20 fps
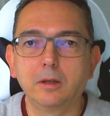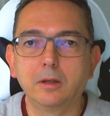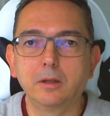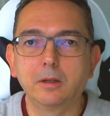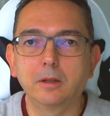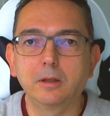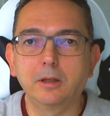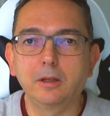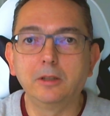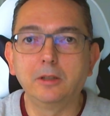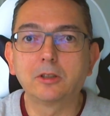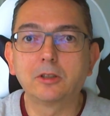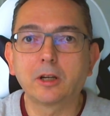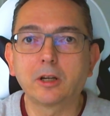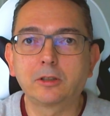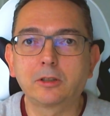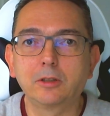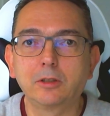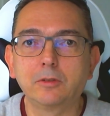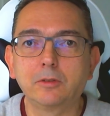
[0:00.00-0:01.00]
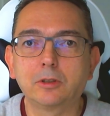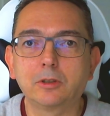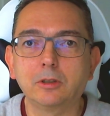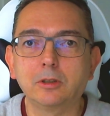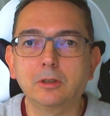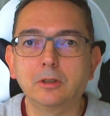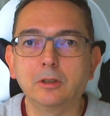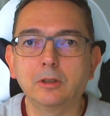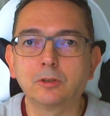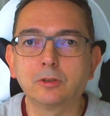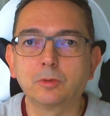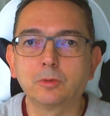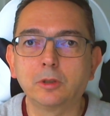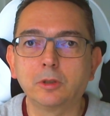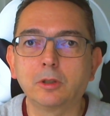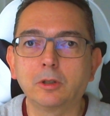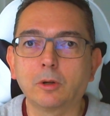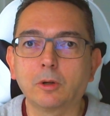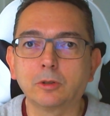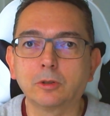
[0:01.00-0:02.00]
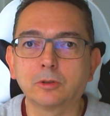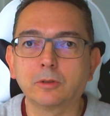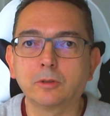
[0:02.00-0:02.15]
Interactivity is really also